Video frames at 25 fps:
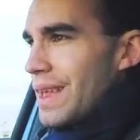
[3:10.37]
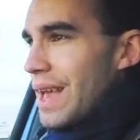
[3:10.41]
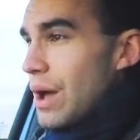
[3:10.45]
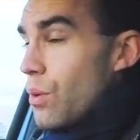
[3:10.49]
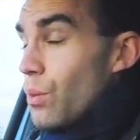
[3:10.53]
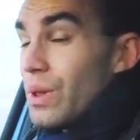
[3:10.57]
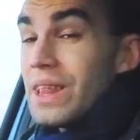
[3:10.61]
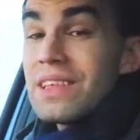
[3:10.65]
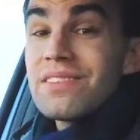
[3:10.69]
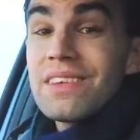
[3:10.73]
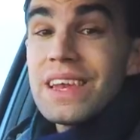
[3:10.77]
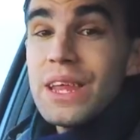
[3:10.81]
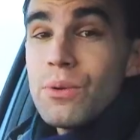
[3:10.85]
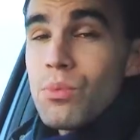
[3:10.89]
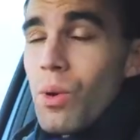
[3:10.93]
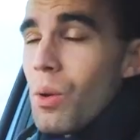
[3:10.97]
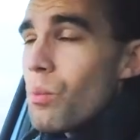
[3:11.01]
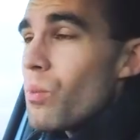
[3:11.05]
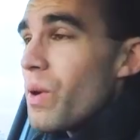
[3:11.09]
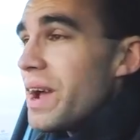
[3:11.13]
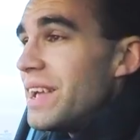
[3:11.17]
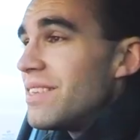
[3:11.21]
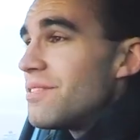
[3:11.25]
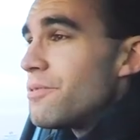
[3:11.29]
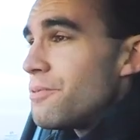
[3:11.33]
Well, there's only one
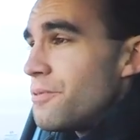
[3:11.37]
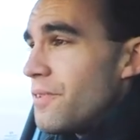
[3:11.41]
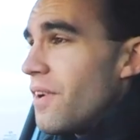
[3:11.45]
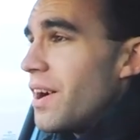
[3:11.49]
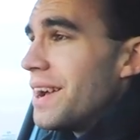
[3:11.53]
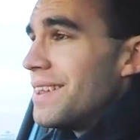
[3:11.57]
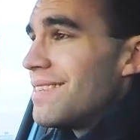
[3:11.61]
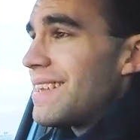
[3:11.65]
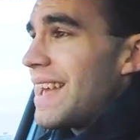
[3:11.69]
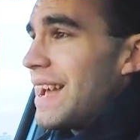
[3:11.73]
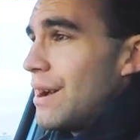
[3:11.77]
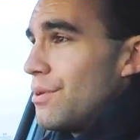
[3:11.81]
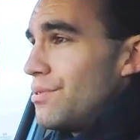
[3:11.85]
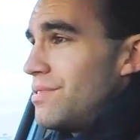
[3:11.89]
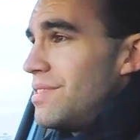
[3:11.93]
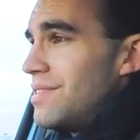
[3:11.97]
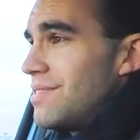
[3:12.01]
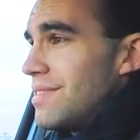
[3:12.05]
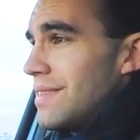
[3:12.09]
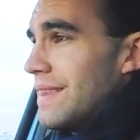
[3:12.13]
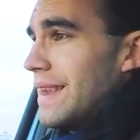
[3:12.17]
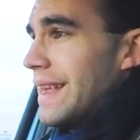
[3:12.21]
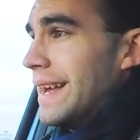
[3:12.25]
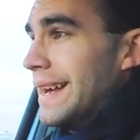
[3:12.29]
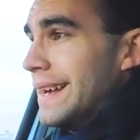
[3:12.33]
way to find out,
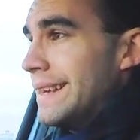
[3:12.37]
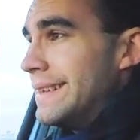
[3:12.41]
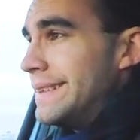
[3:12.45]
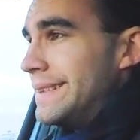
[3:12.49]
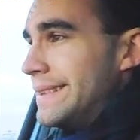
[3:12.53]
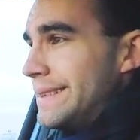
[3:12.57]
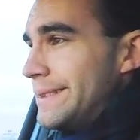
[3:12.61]
isn't there?